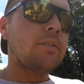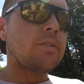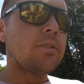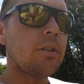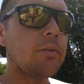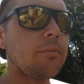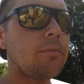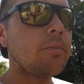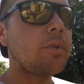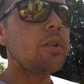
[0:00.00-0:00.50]

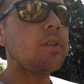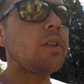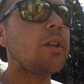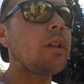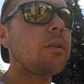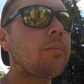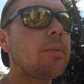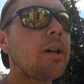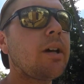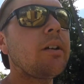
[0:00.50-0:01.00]
something to
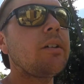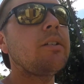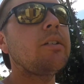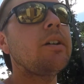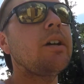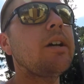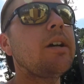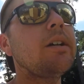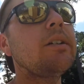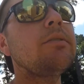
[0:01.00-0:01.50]
think about, you
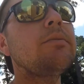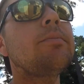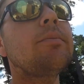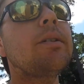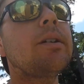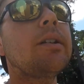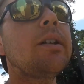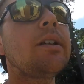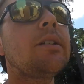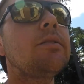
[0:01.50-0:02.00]
guys.
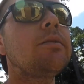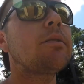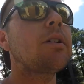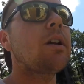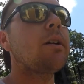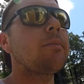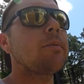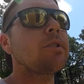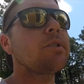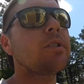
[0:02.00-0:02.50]
But that's
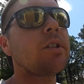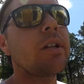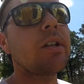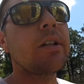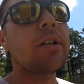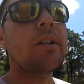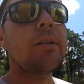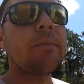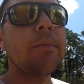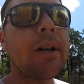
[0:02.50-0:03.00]
kind of set
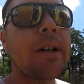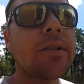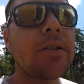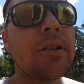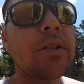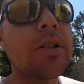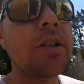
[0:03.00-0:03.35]
up. As you